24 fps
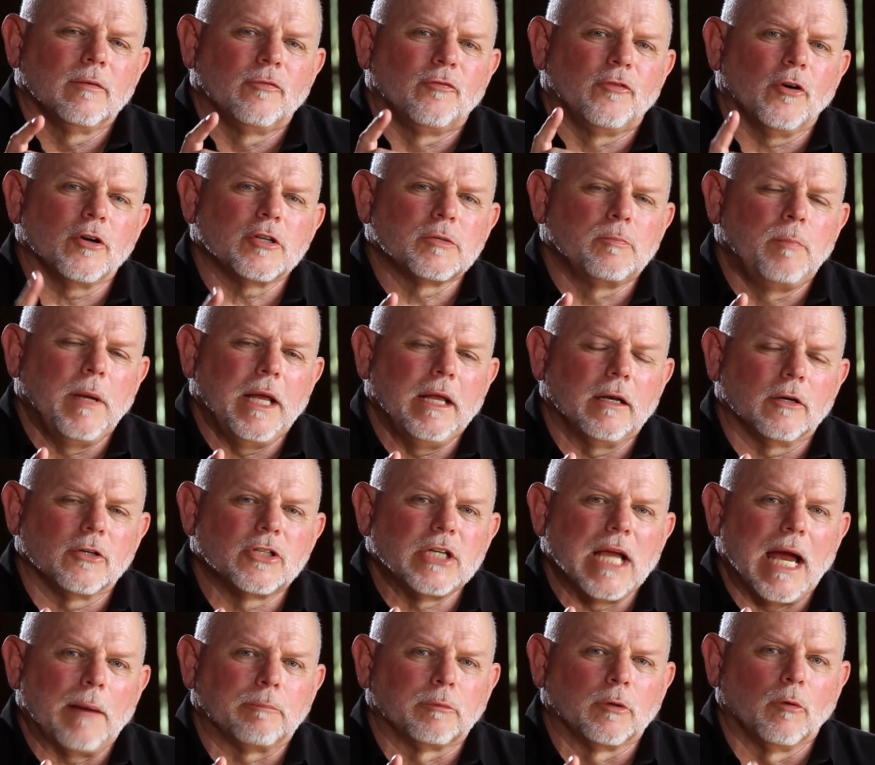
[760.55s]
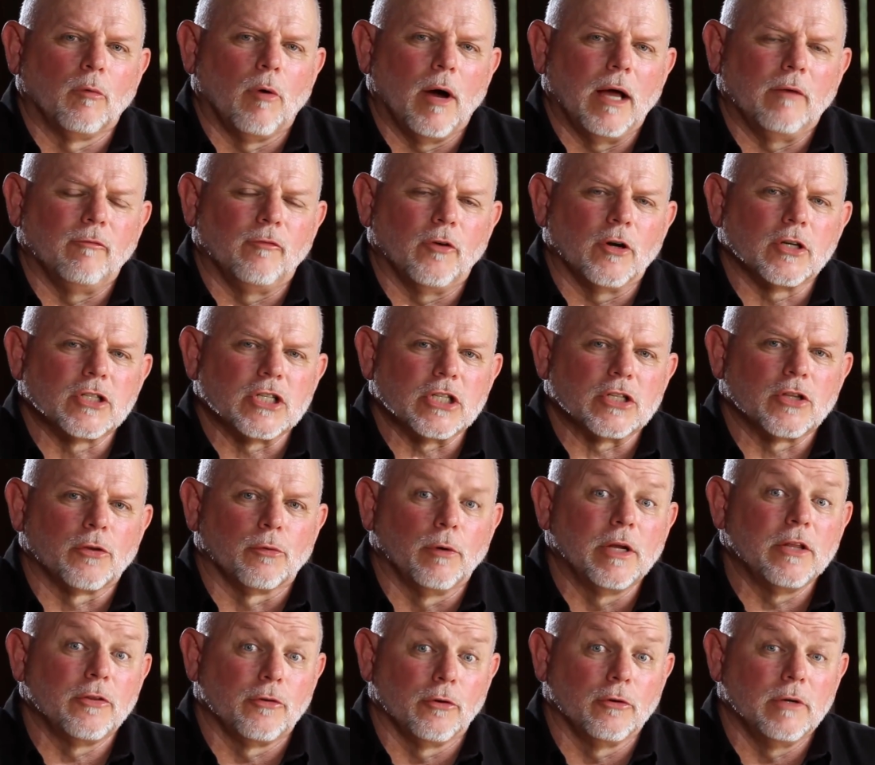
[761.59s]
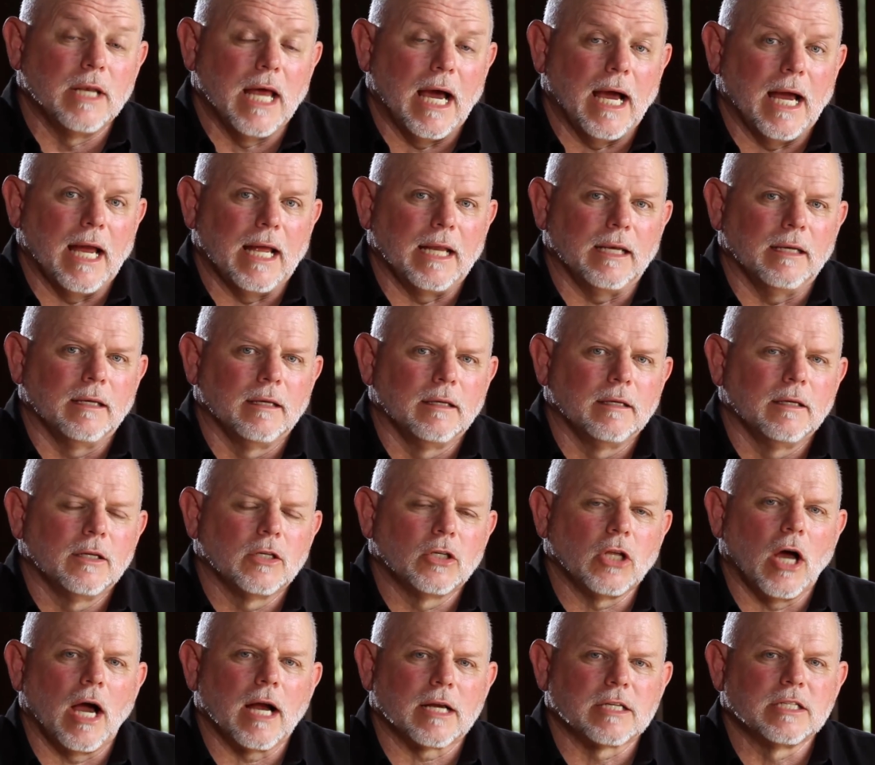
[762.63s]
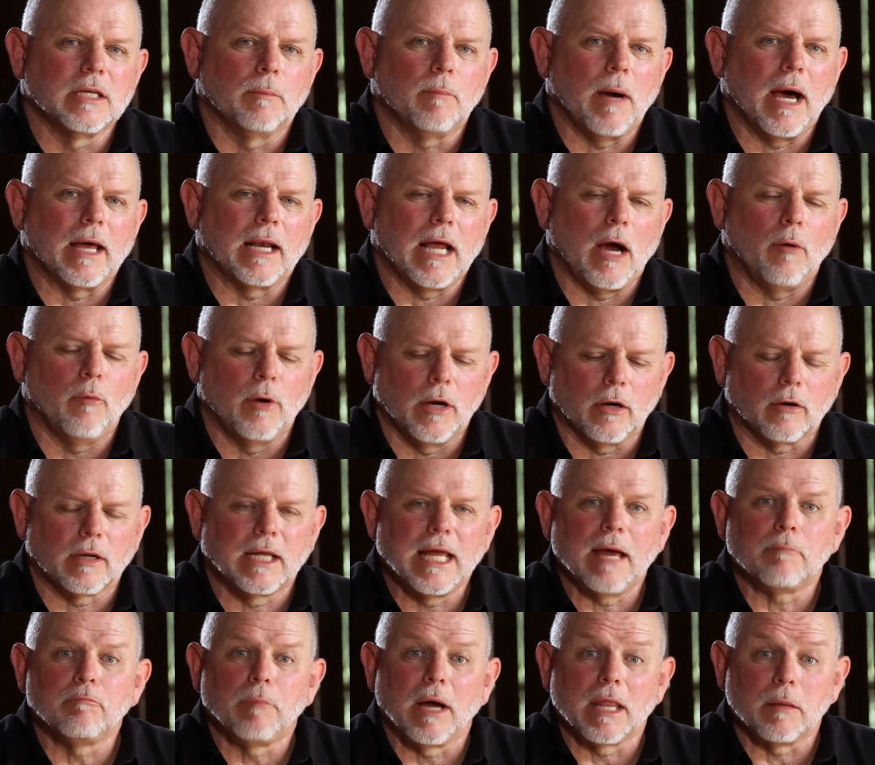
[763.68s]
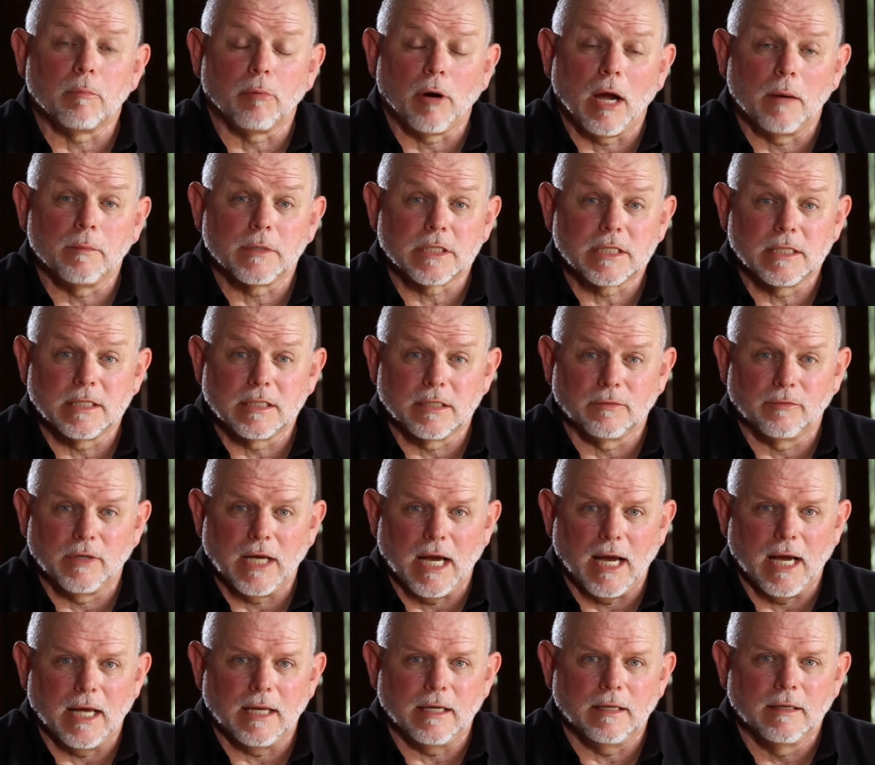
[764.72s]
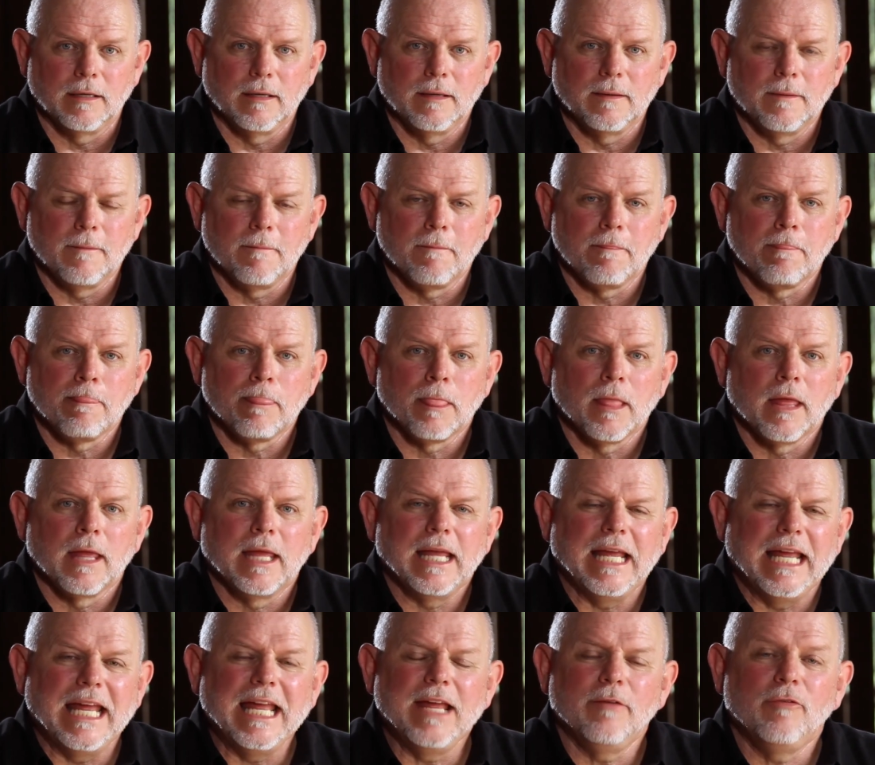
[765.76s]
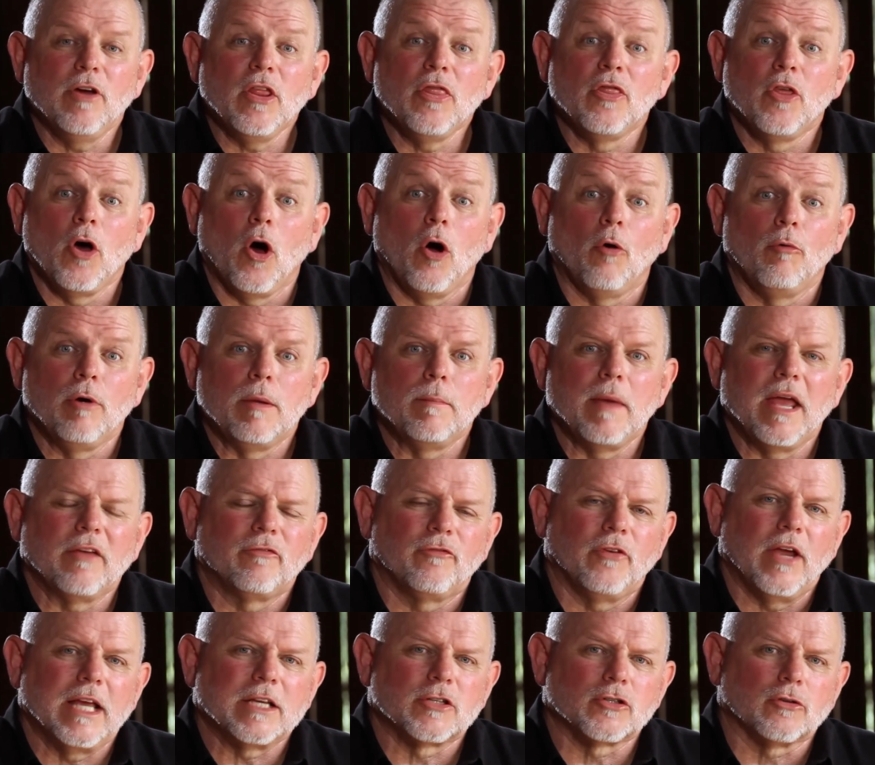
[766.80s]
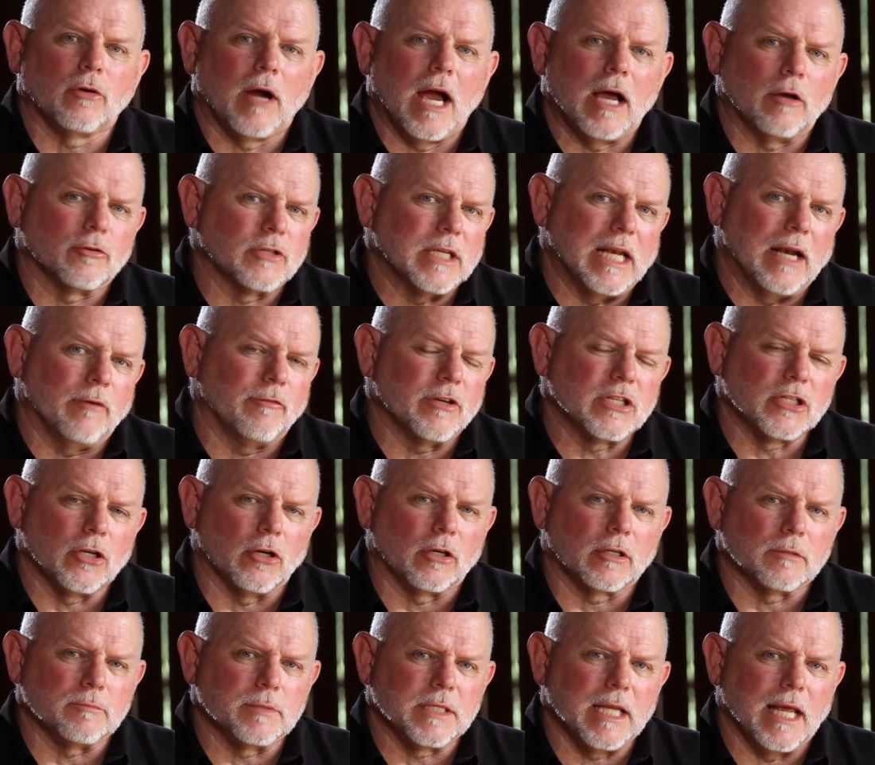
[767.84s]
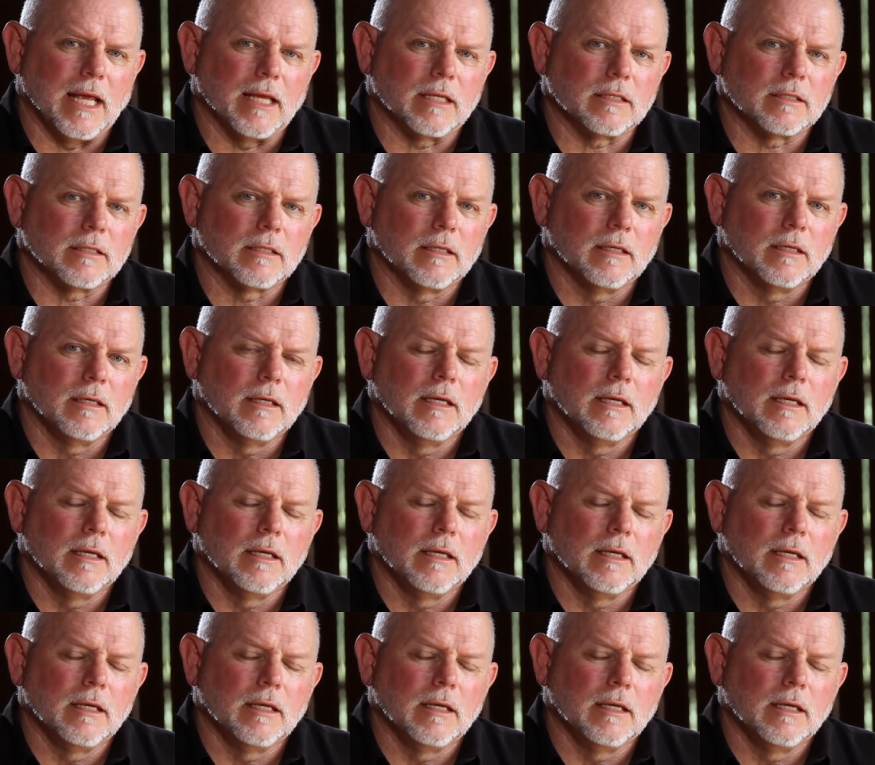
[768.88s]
1 Peter chapter 1, verses 3 through 9, talks about how we are kept by the promises of God, even though we may face trials in every circumstance.